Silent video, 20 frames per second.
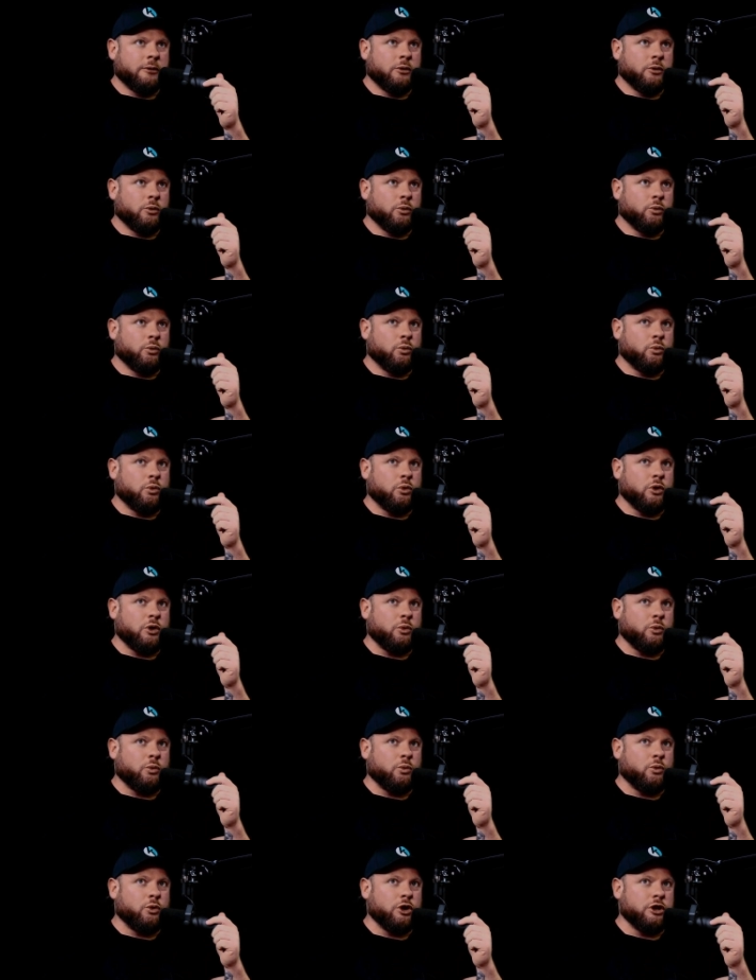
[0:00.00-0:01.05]
w-
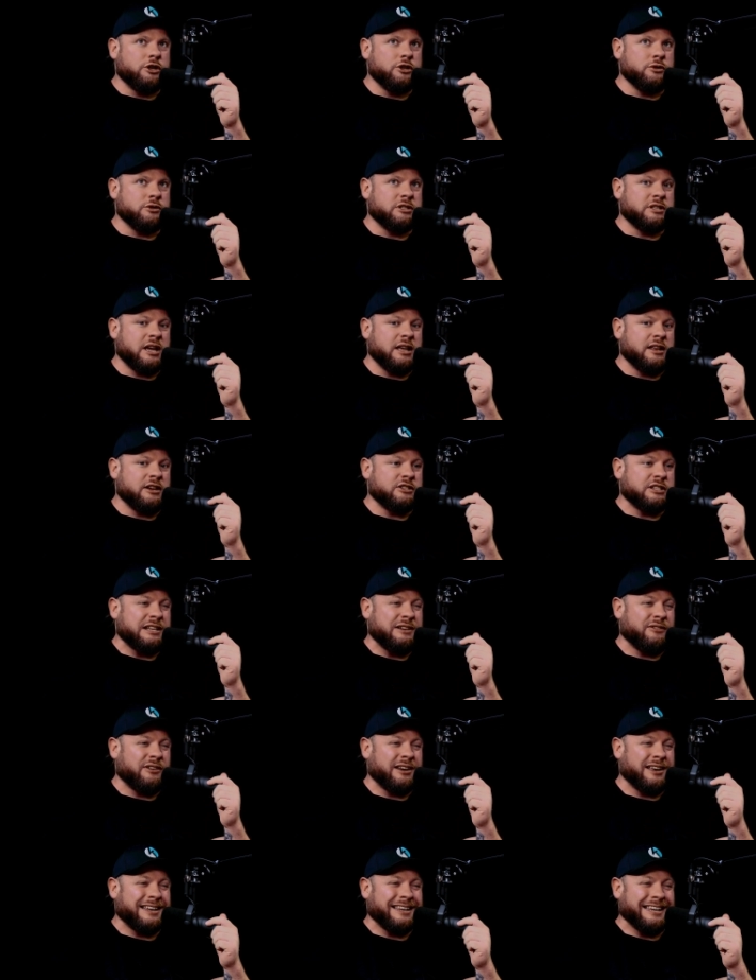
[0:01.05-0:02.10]
would you say there's
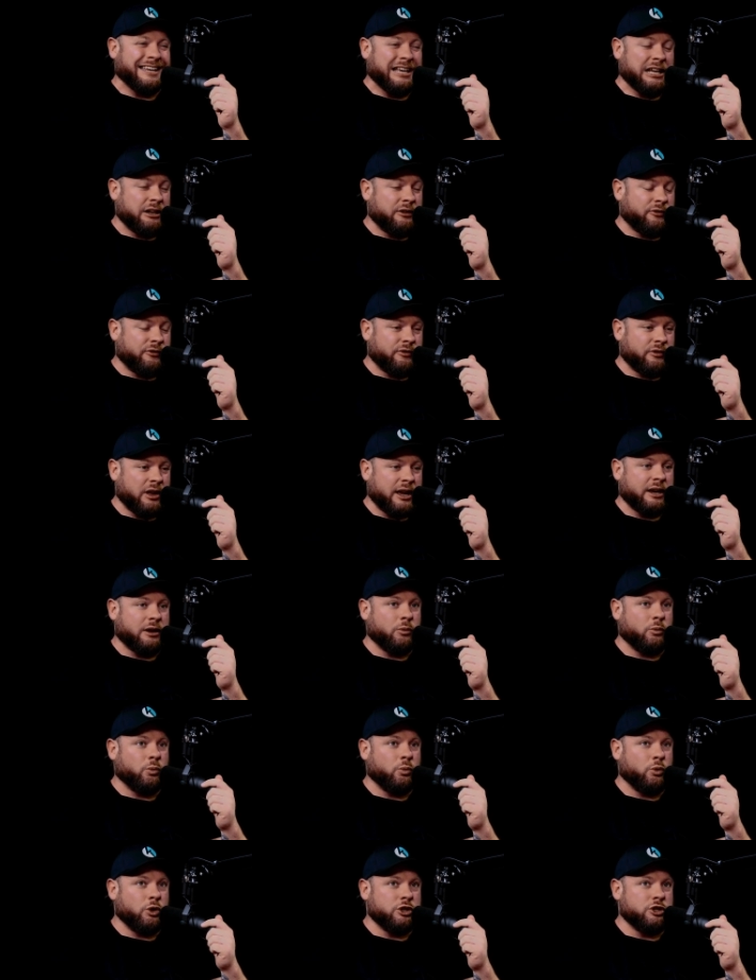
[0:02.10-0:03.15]
even a need like
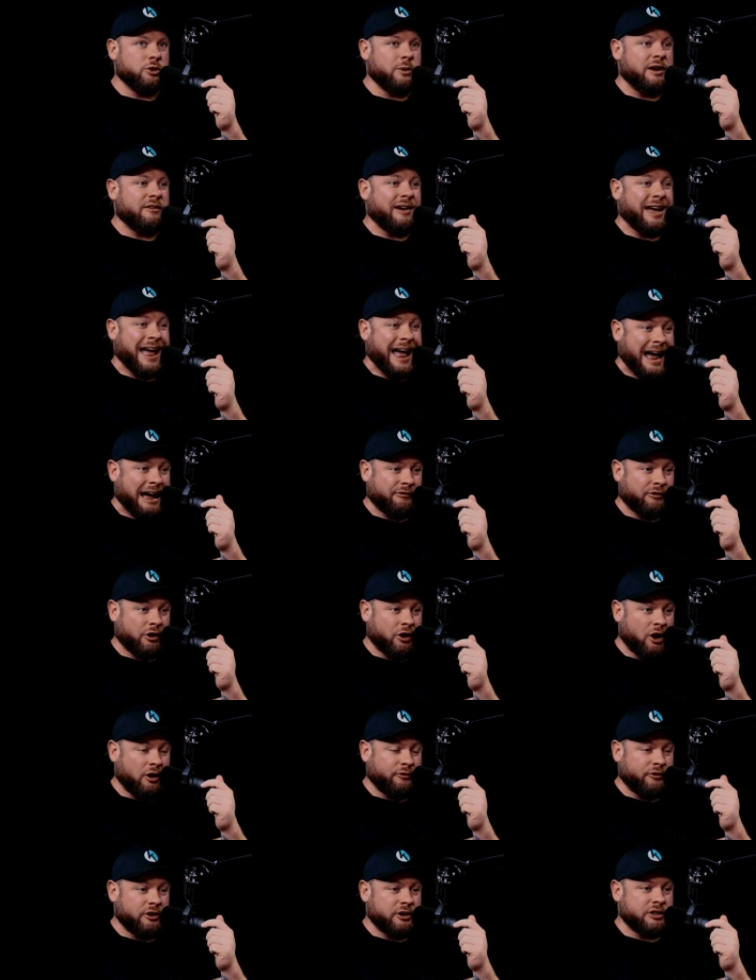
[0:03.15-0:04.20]
would you ever have an
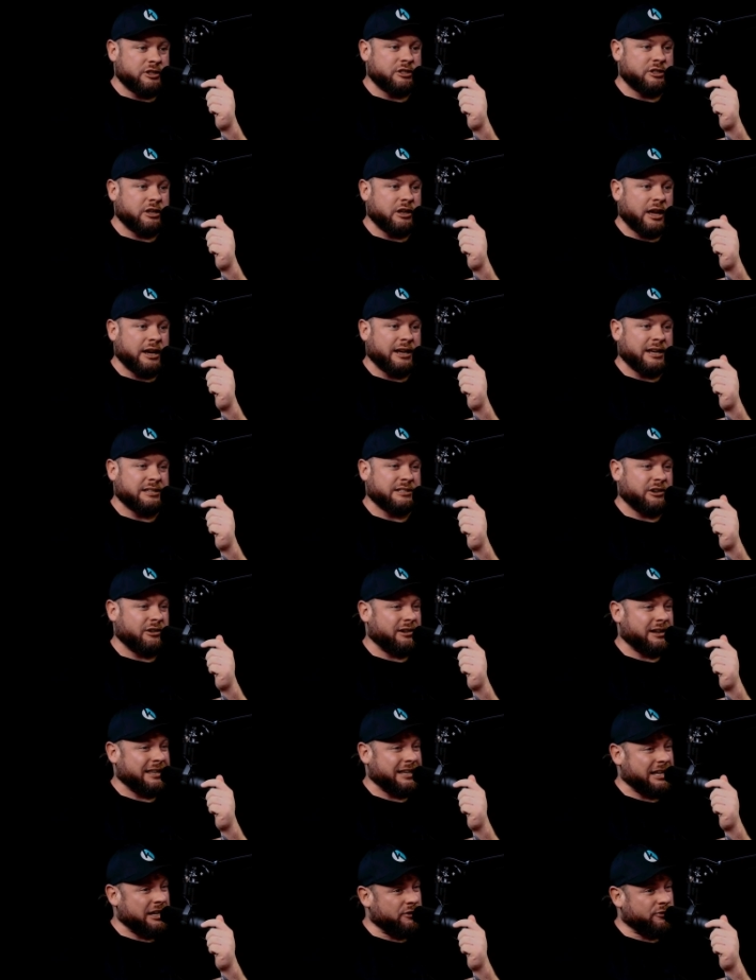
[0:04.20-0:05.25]
office like is there a
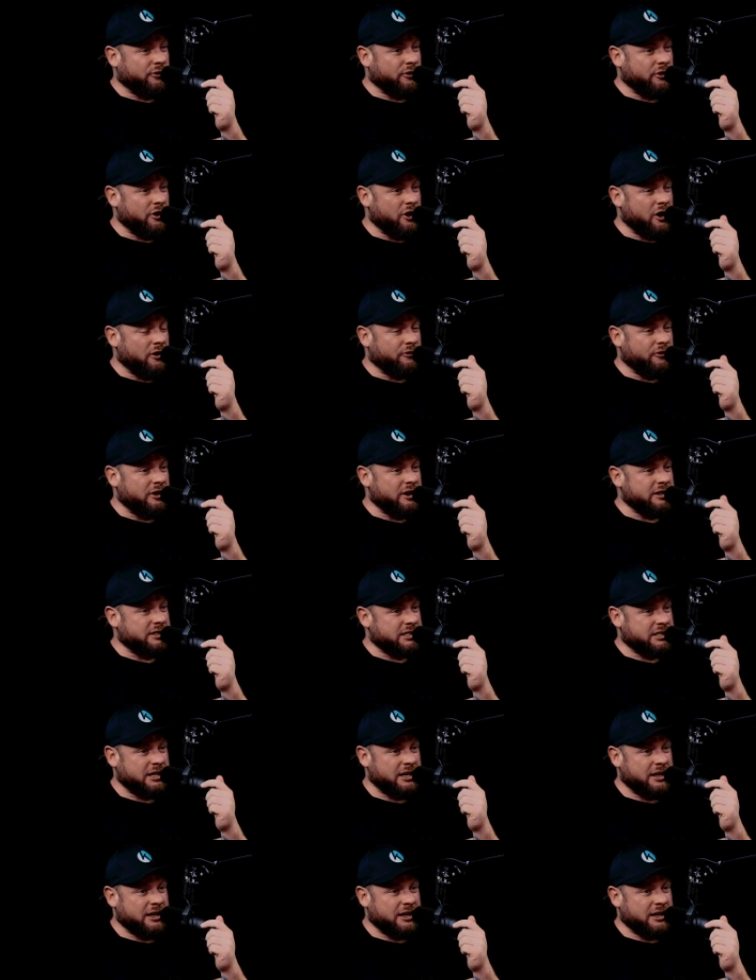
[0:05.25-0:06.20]
need for an office